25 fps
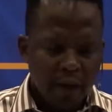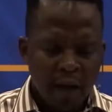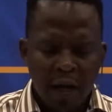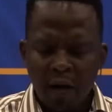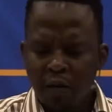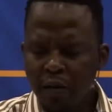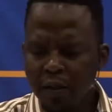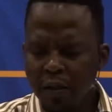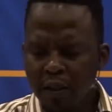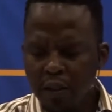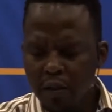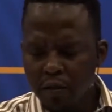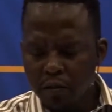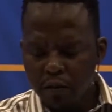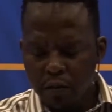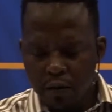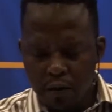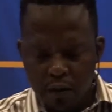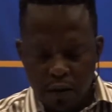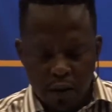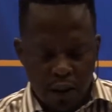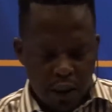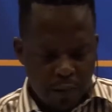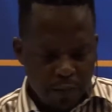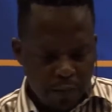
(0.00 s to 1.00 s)
I won't go
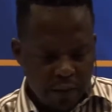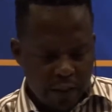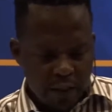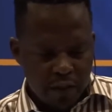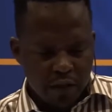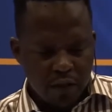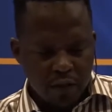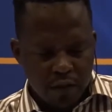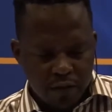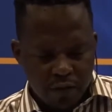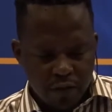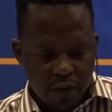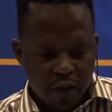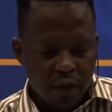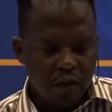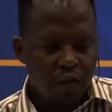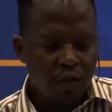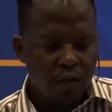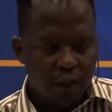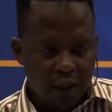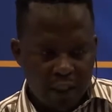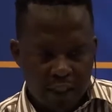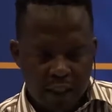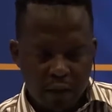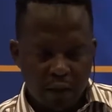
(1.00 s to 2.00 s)
deeply into the first
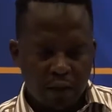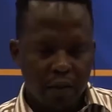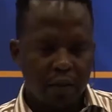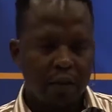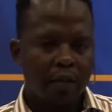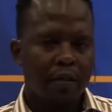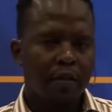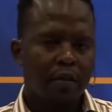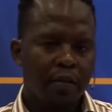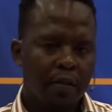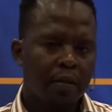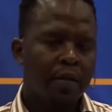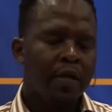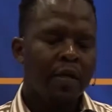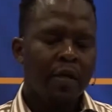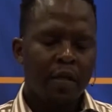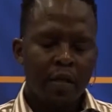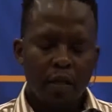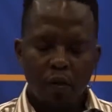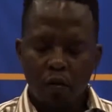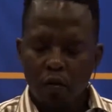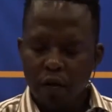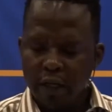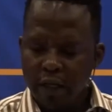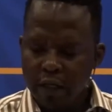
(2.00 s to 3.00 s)
two because I think
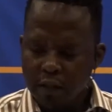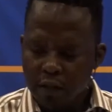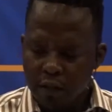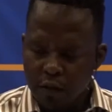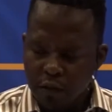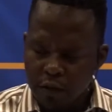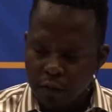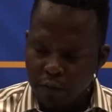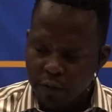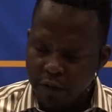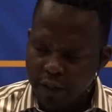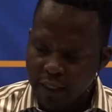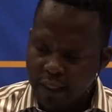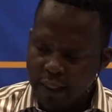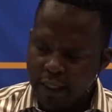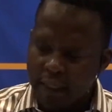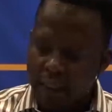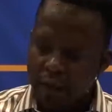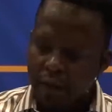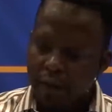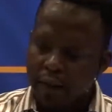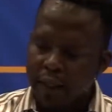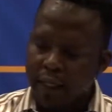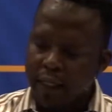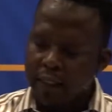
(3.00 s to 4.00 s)
the audience is pretty
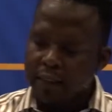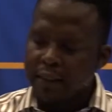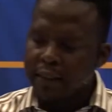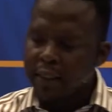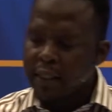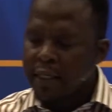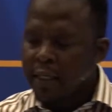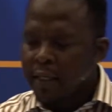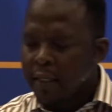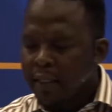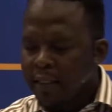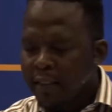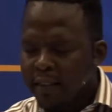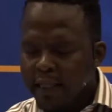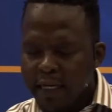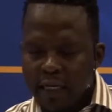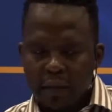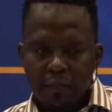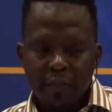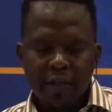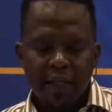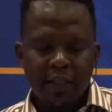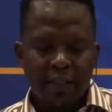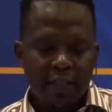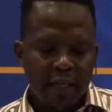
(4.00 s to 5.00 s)
clear on that.
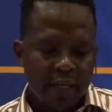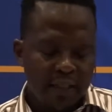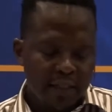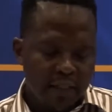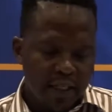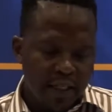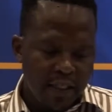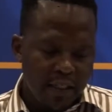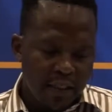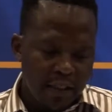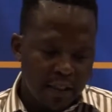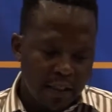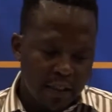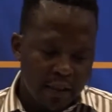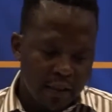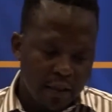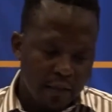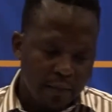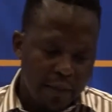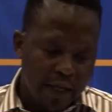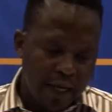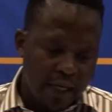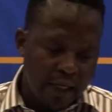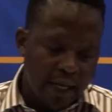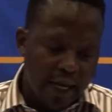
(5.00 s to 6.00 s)
Data monetization is
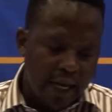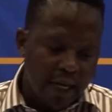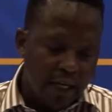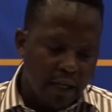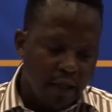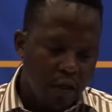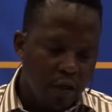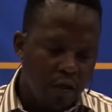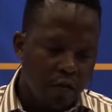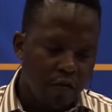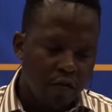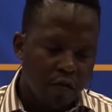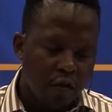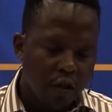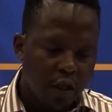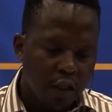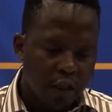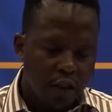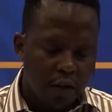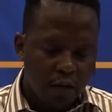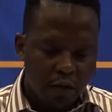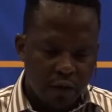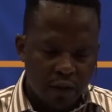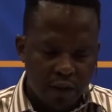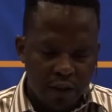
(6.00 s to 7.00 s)
about how do you
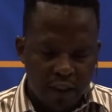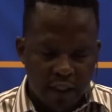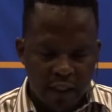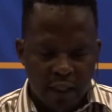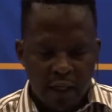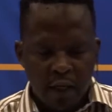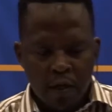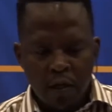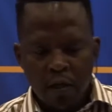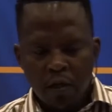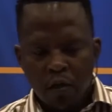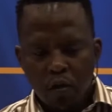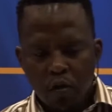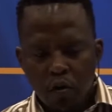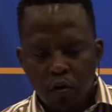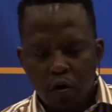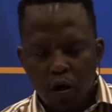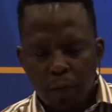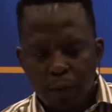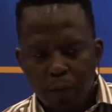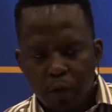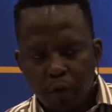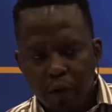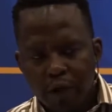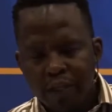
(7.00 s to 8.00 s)
start using your
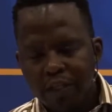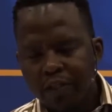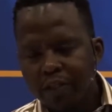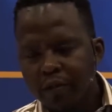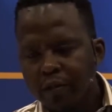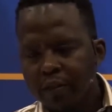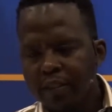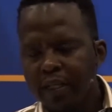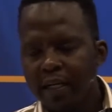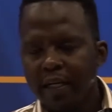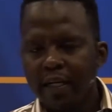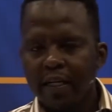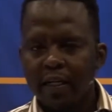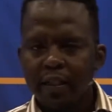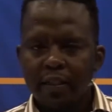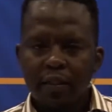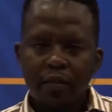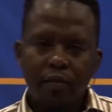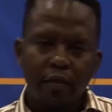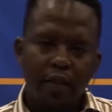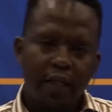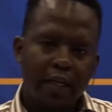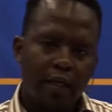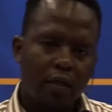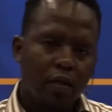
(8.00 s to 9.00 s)
operational data
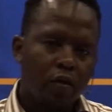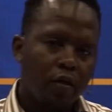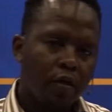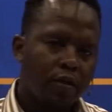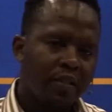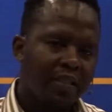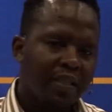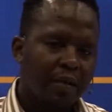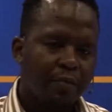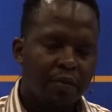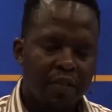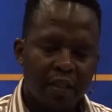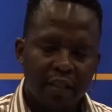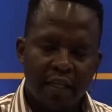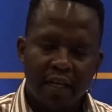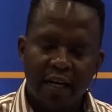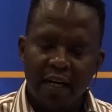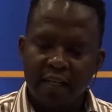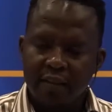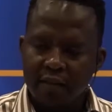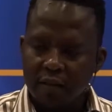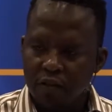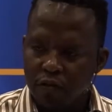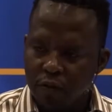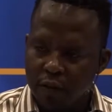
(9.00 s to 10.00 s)
to then
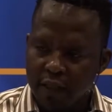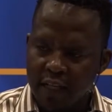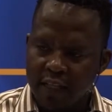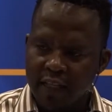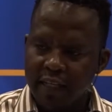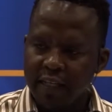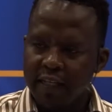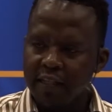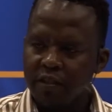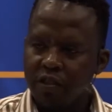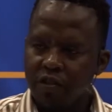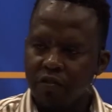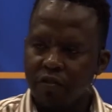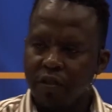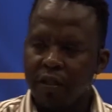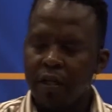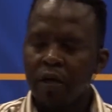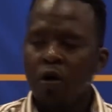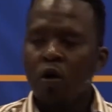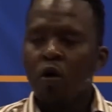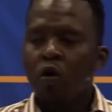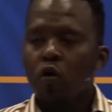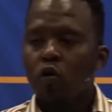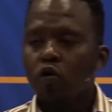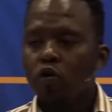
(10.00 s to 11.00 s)
cross-subsidize into another industry
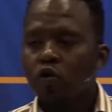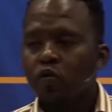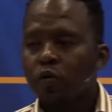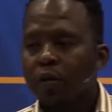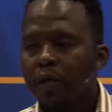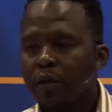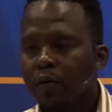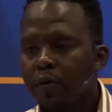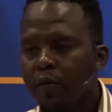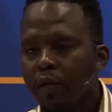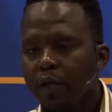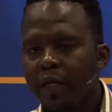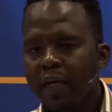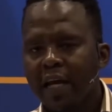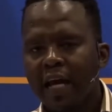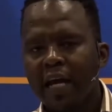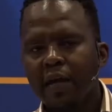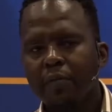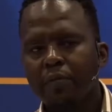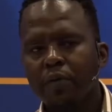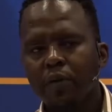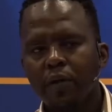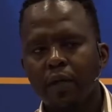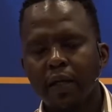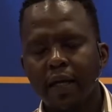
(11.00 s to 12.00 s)
or to
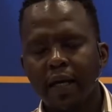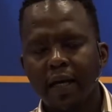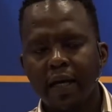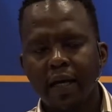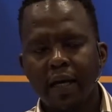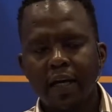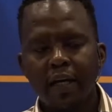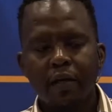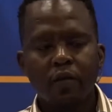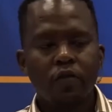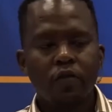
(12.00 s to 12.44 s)
enable a